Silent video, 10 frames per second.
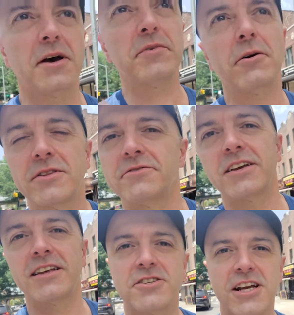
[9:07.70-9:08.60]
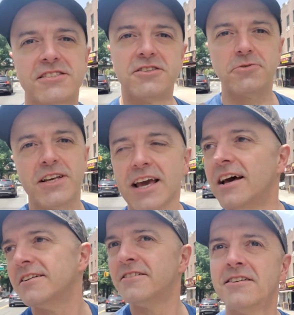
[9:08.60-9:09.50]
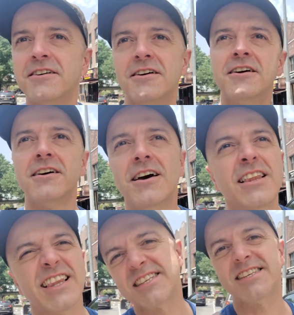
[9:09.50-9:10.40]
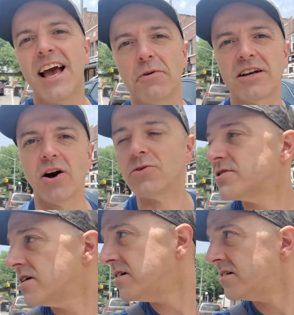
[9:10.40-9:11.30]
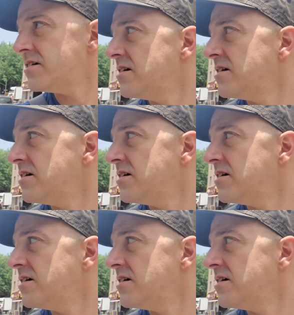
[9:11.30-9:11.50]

mean, I would love to get the chance to do it again. Let's see how it goes. Since I